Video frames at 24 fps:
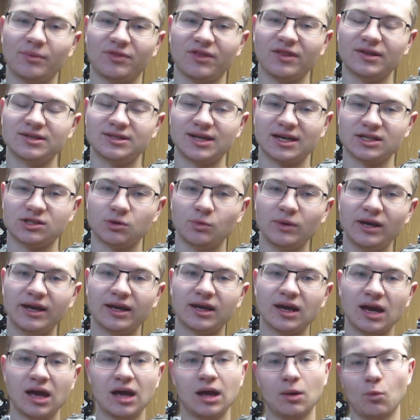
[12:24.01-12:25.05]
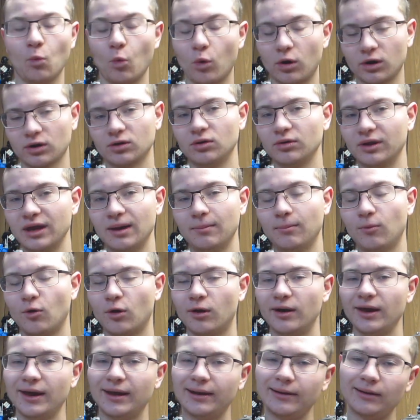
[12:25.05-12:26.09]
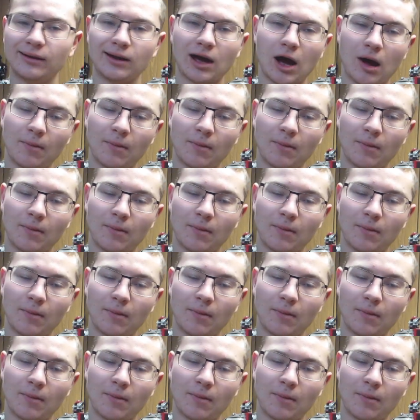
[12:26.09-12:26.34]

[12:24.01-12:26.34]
within this next week work will get more in.